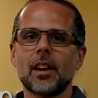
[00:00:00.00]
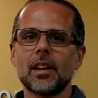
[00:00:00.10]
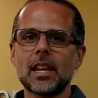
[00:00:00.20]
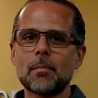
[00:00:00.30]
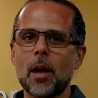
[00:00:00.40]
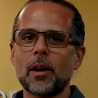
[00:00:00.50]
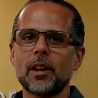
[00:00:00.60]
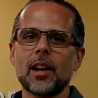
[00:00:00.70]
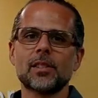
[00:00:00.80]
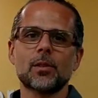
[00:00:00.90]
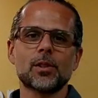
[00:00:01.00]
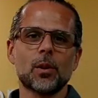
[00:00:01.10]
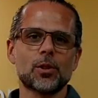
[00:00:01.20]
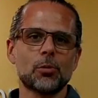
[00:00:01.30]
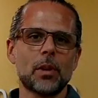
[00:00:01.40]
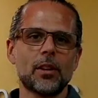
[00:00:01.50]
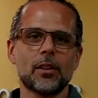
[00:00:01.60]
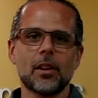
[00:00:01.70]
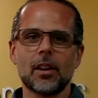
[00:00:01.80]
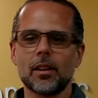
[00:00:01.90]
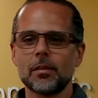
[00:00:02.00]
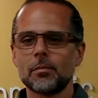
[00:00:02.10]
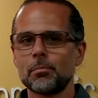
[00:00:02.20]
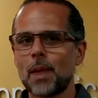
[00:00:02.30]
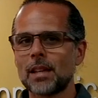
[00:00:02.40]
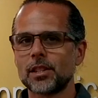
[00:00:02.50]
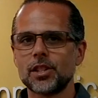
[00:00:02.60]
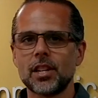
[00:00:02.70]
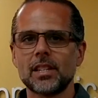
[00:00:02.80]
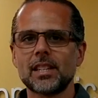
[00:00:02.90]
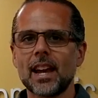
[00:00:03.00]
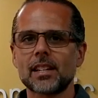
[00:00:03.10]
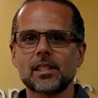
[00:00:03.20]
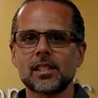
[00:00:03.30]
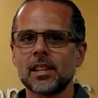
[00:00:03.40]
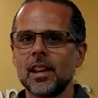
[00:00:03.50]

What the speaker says: emailing us or social media messaging, texts.